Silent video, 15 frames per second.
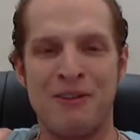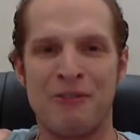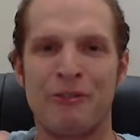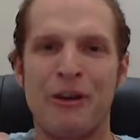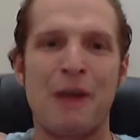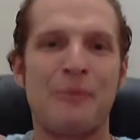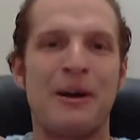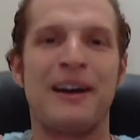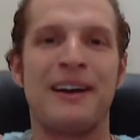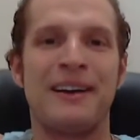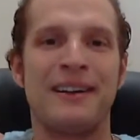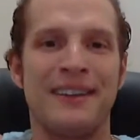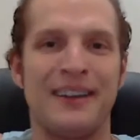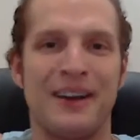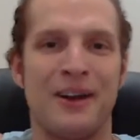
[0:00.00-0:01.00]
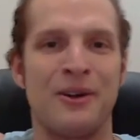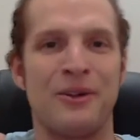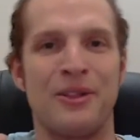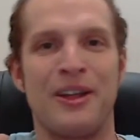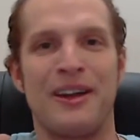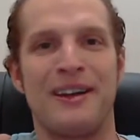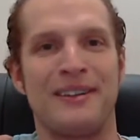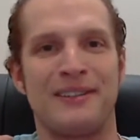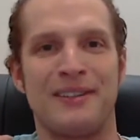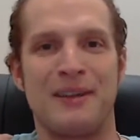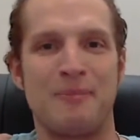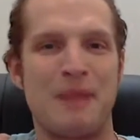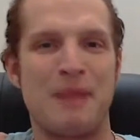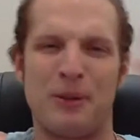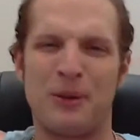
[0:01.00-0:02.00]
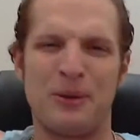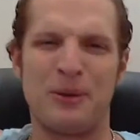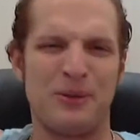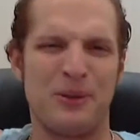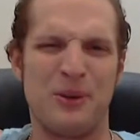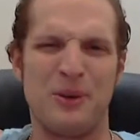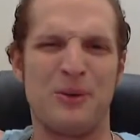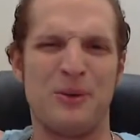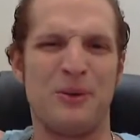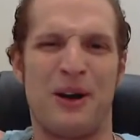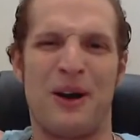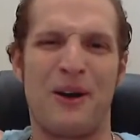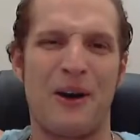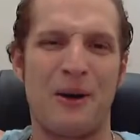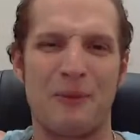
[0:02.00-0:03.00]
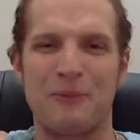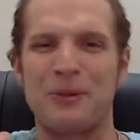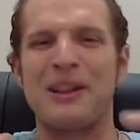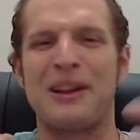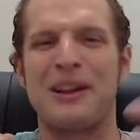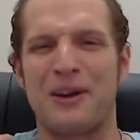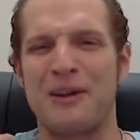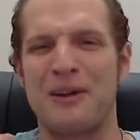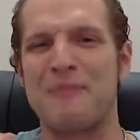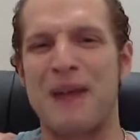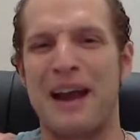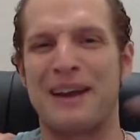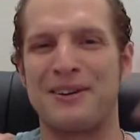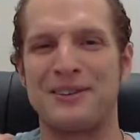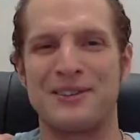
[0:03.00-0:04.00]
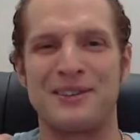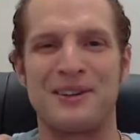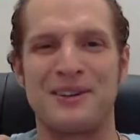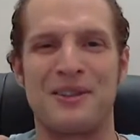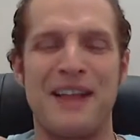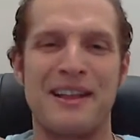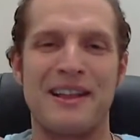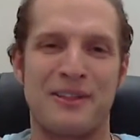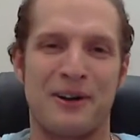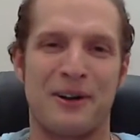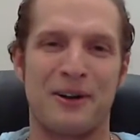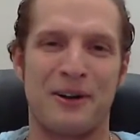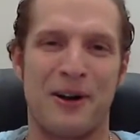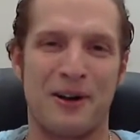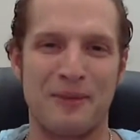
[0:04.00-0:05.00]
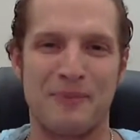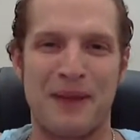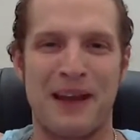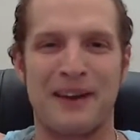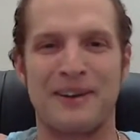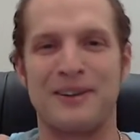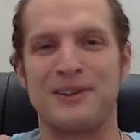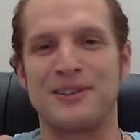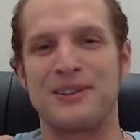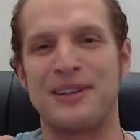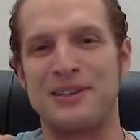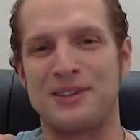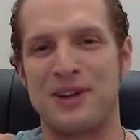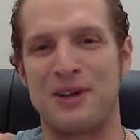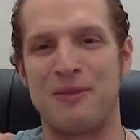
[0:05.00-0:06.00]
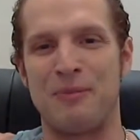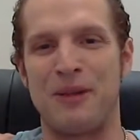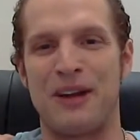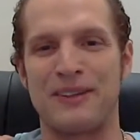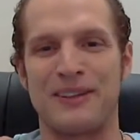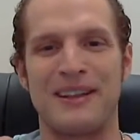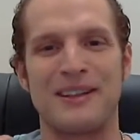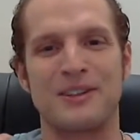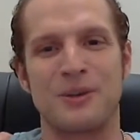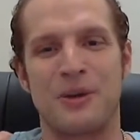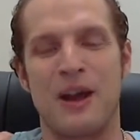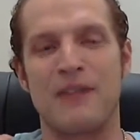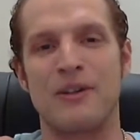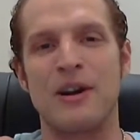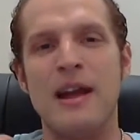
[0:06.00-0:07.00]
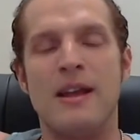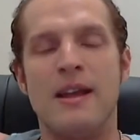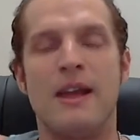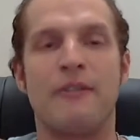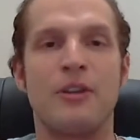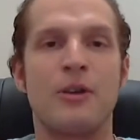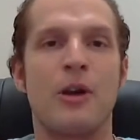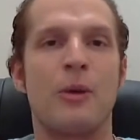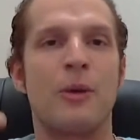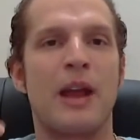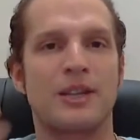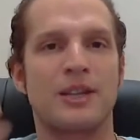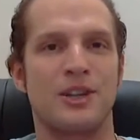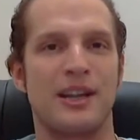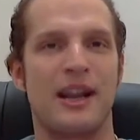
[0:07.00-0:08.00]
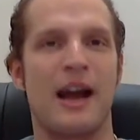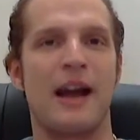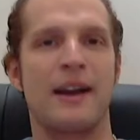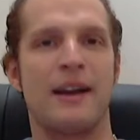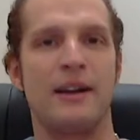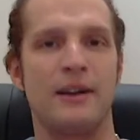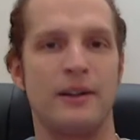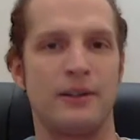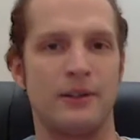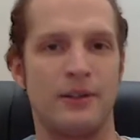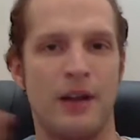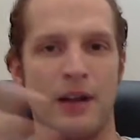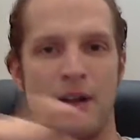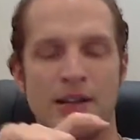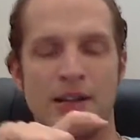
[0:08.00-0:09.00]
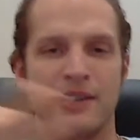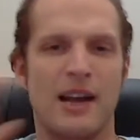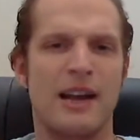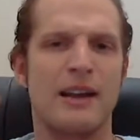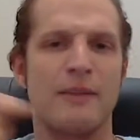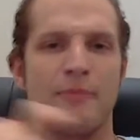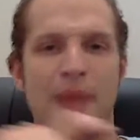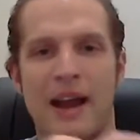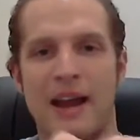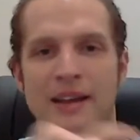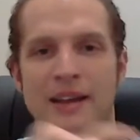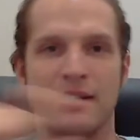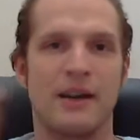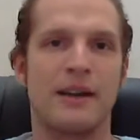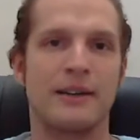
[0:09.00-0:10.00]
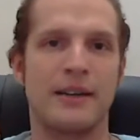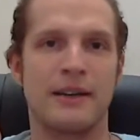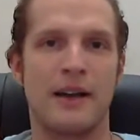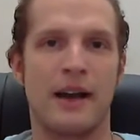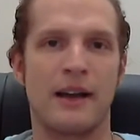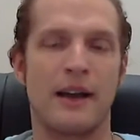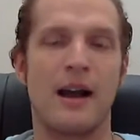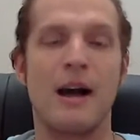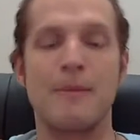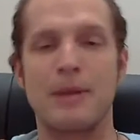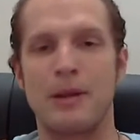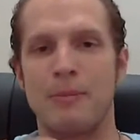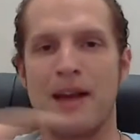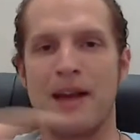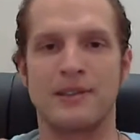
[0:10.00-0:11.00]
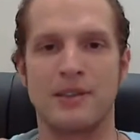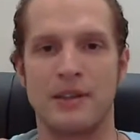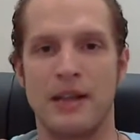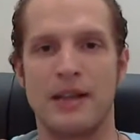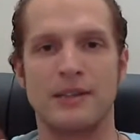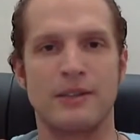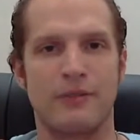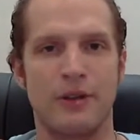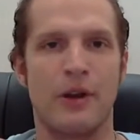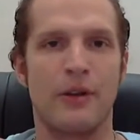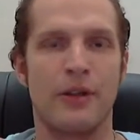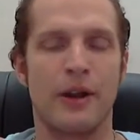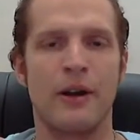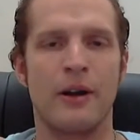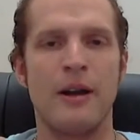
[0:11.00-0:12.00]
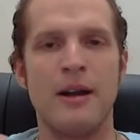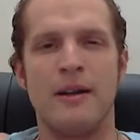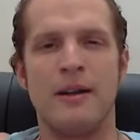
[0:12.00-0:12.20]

From you know, the people who are really our competitors. They think they're our competitors and they just go block links or whatever. If you go, we actually got a site, badasscontent.com. It'll mask the links if you go there.